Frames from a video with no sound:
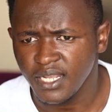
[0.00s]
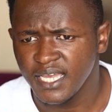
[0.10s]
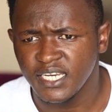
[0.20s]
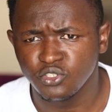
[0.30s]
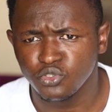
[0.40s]

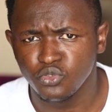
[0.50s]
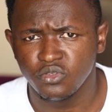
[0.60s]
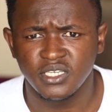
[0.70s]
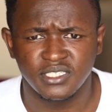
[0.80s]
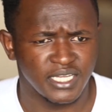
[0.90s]
I need to do
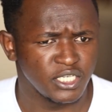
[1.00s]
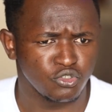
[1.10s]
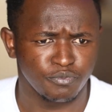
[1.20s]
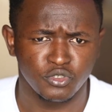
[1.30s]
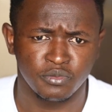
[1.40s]
this, I need
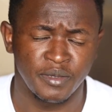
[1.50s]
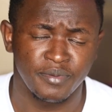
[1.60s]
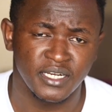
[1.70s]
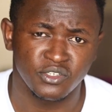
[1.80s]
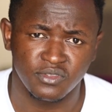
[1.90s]
to push my
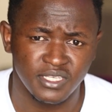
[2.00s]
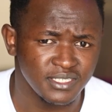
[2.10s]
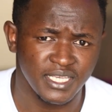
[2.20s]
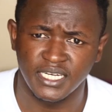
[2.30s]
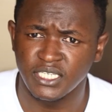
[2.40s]
brand to this,